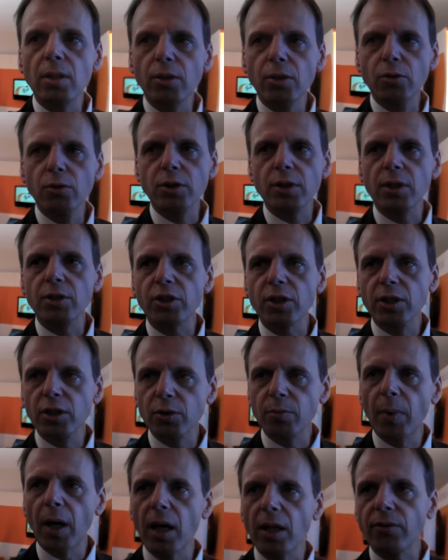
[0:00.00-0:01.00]
usage in
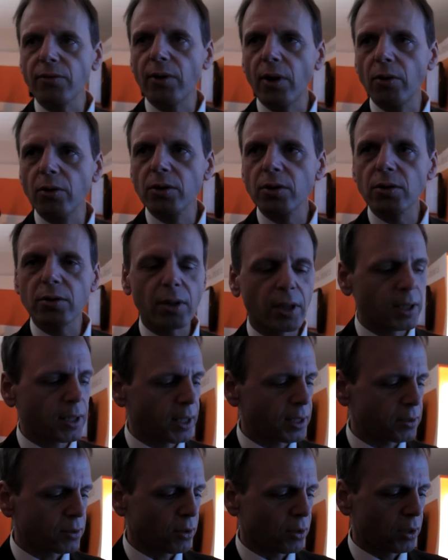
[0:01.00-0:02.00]
smartphones, so it
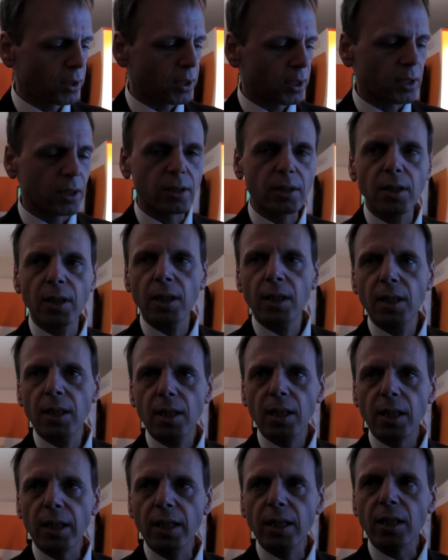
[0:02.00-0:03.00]
has all the
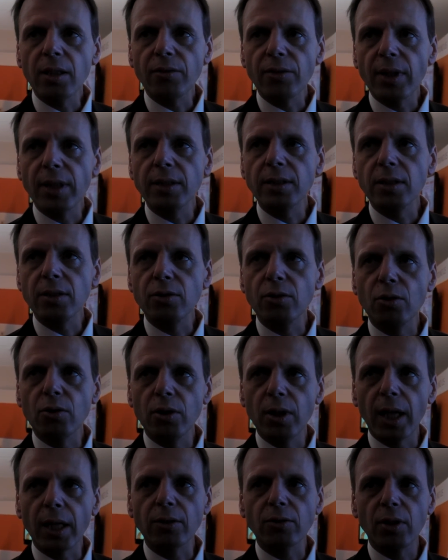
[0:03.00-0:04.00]
interfaces to
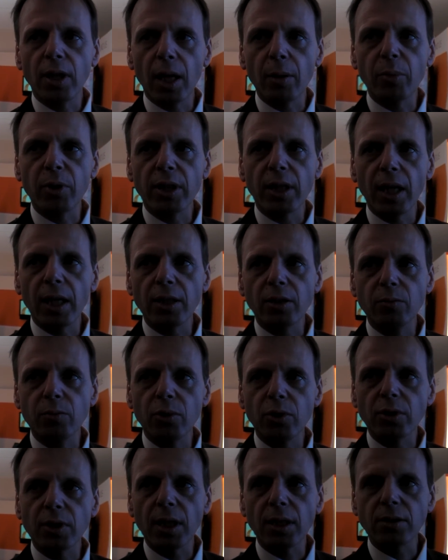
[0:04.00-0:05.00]
connect to an application
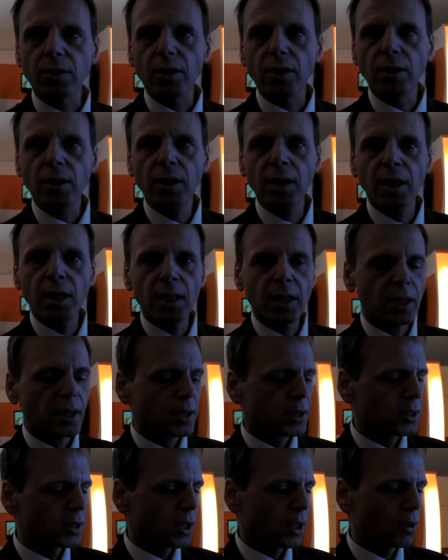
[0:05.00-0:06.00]
processor.
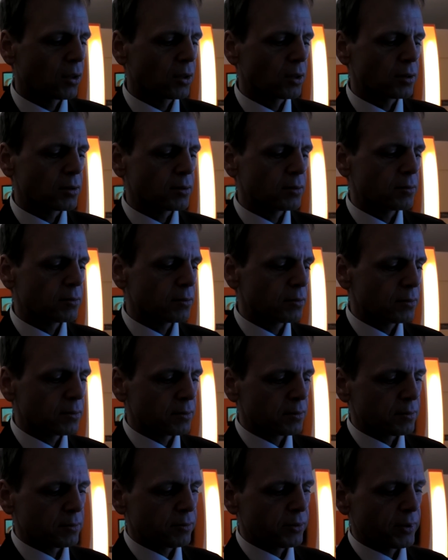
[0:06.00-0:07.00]
So
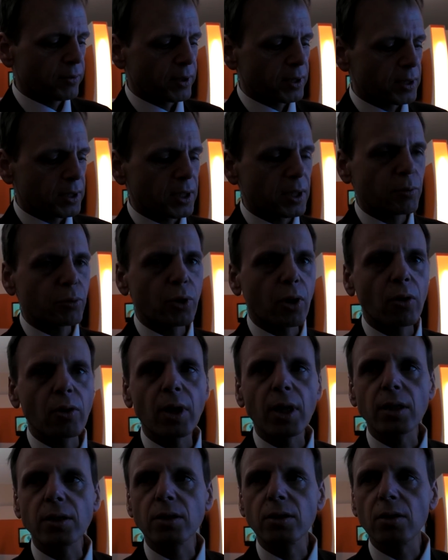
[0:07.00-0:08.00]
we will see
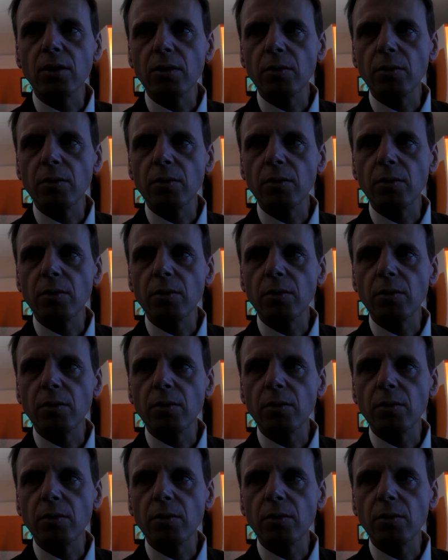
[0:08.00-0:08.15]
products